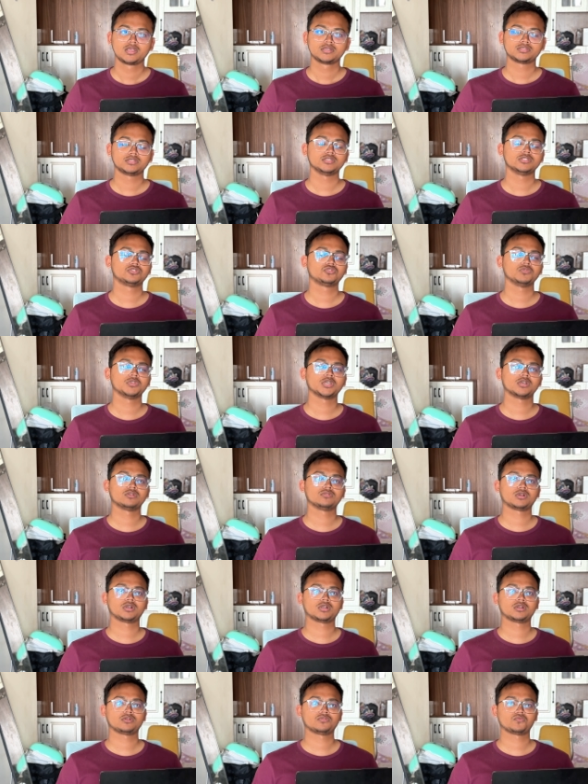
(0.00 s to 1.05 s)
Since we
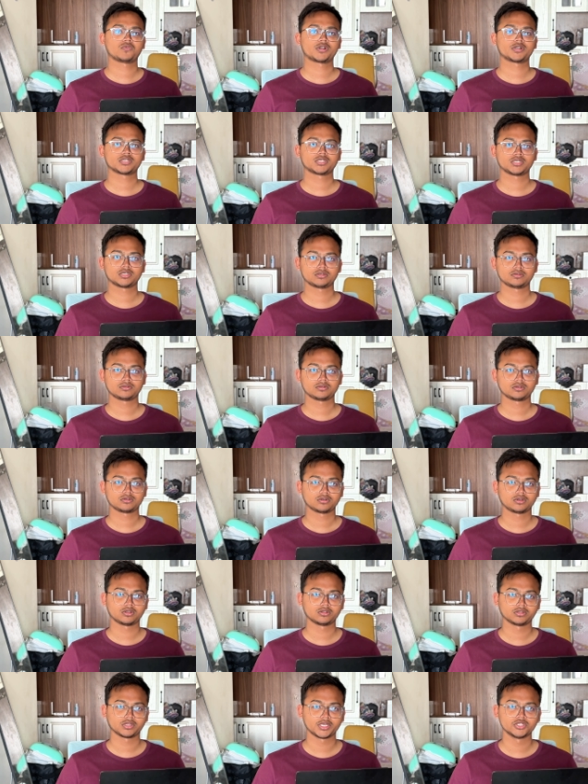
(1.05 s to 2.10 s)
are working
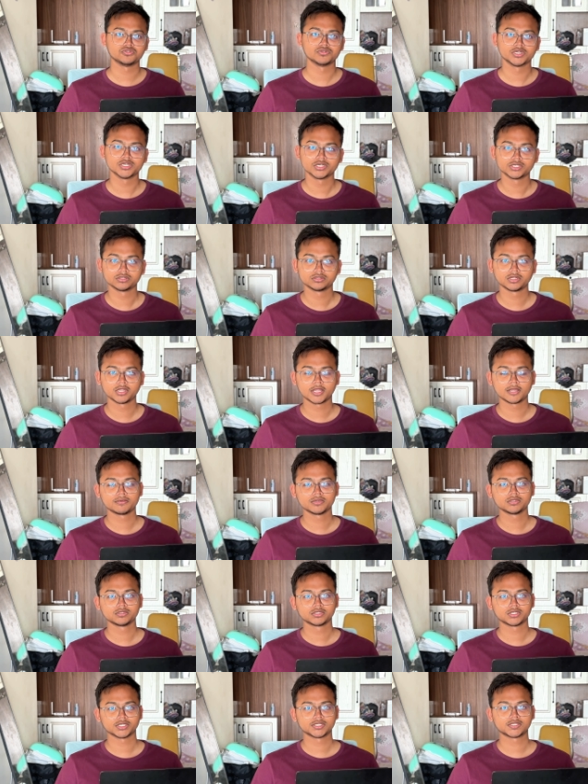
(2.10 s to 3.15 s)
on the education
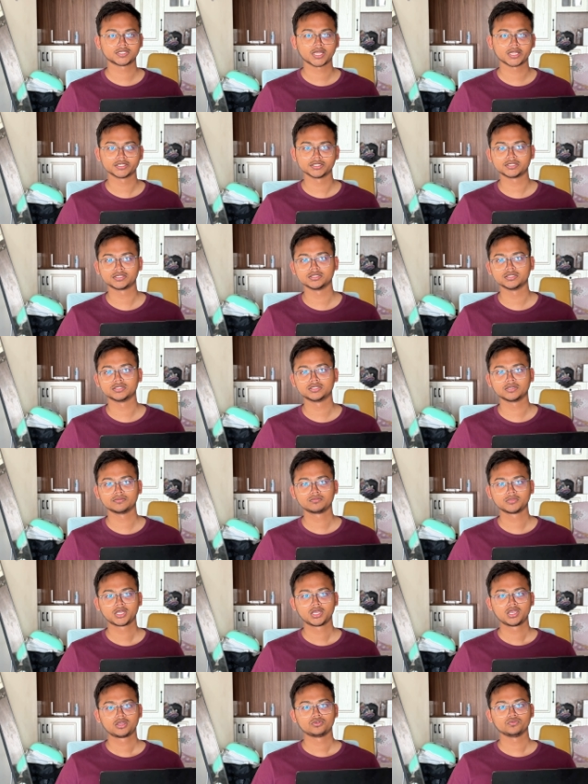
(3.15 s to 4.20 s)
level, the study
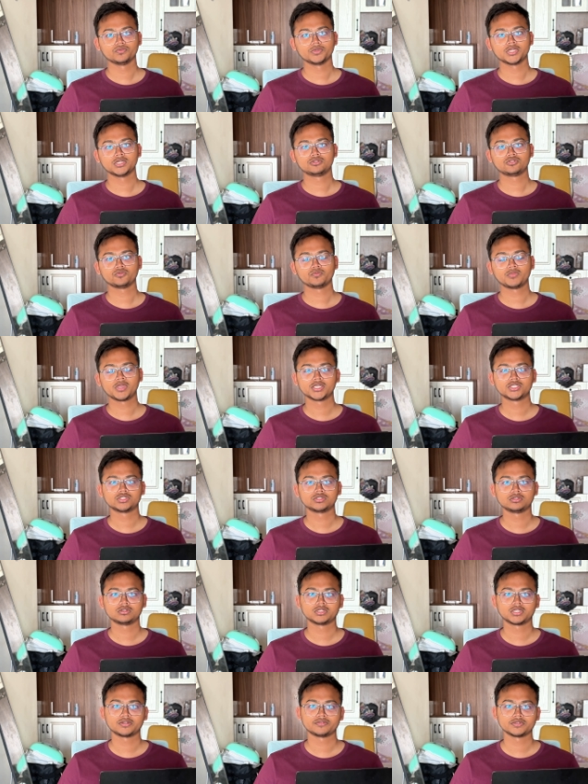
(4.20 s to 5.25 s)
system, we need to make
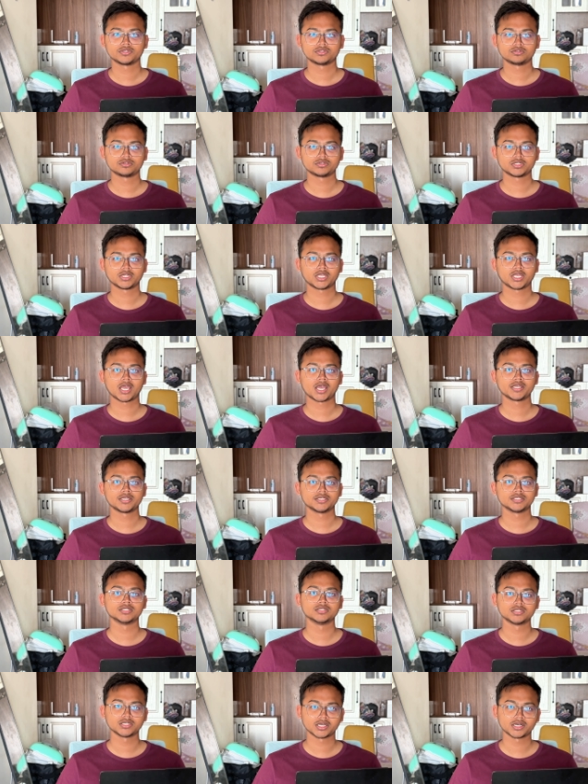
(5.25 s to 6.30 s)
sure the resource the AI
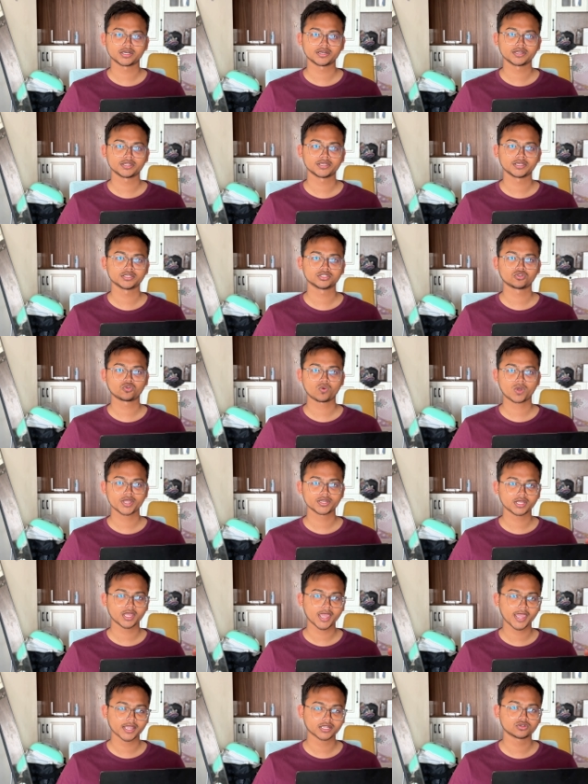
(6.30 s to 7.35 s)
is generating is quite
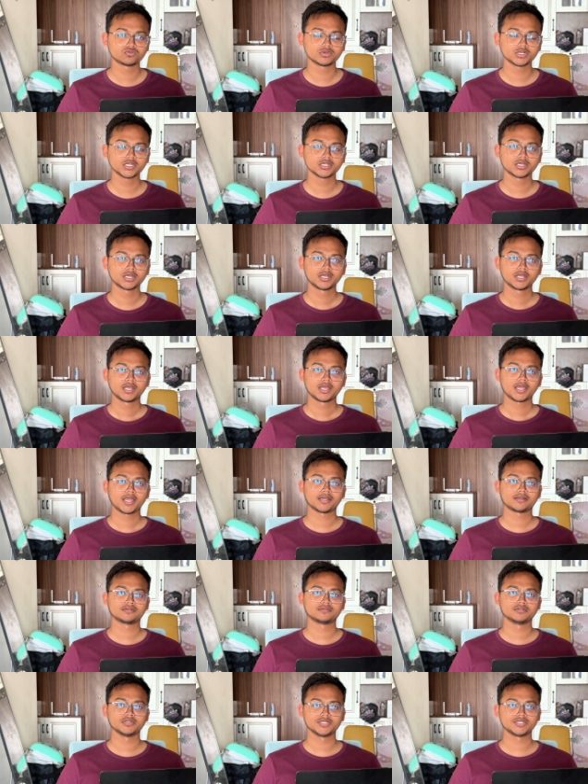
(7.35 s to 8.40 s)
accurate,
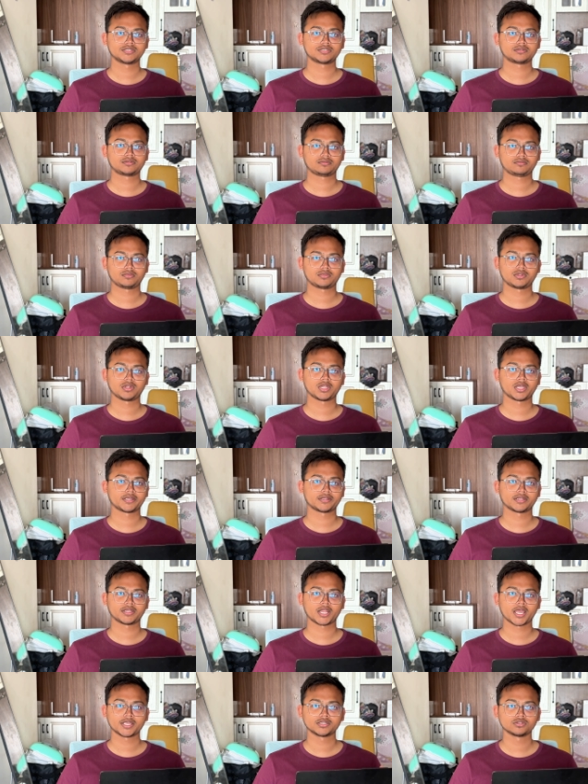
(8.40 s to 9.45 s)
at least like
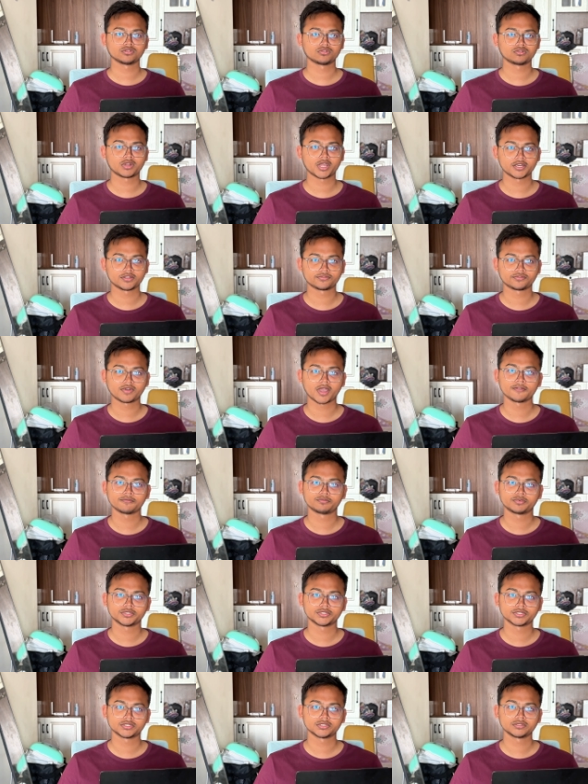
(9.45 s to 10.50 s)
90 to
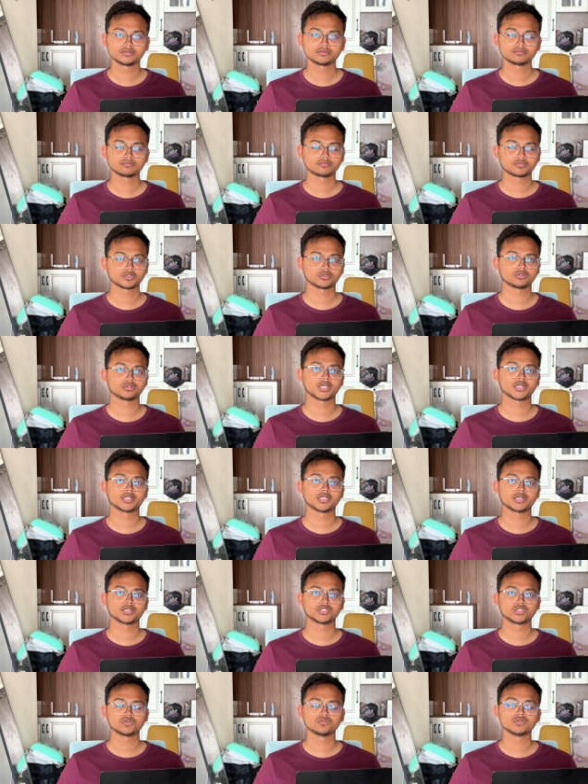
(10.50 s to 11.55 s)
95%, so that
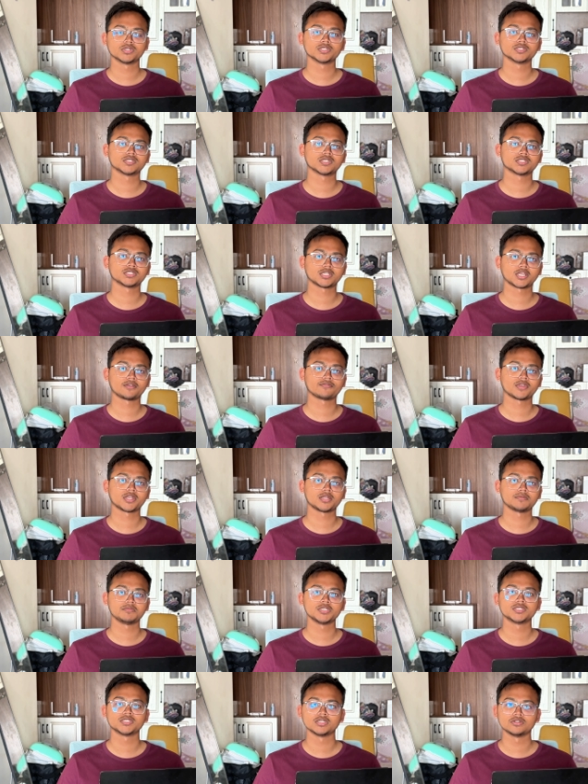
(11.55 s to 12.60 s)
the students doesn't have any
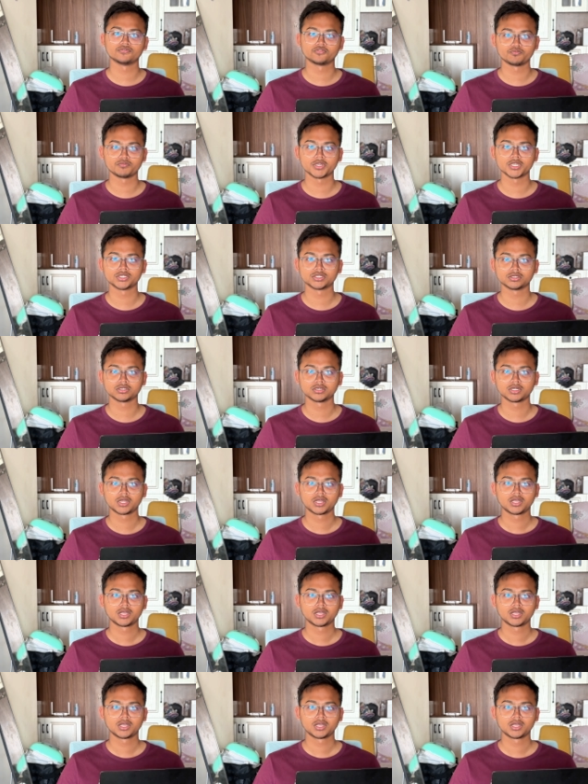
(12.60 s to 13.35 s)
misinformation